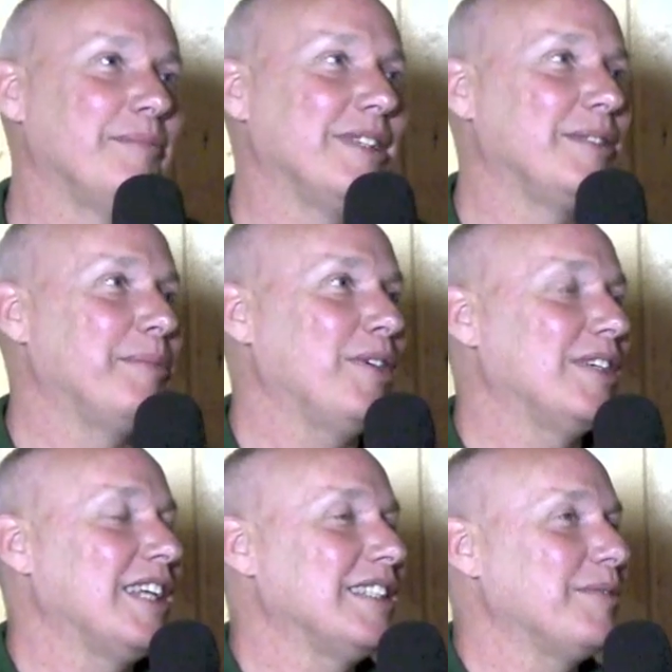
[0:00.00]
but
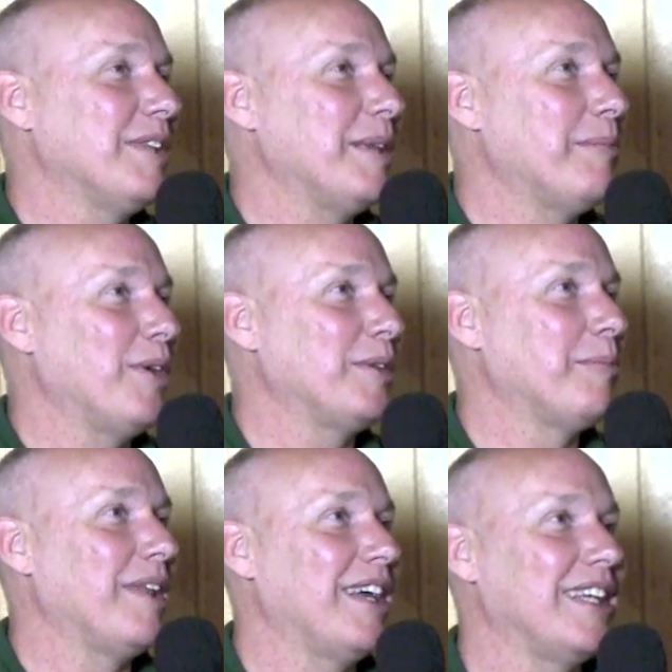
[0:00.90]
spirit doesn't really
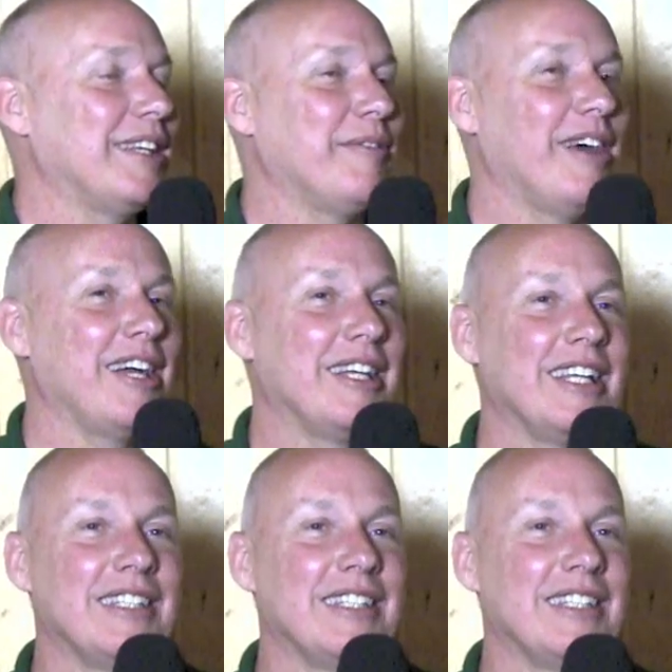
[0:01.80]
multiply and divide.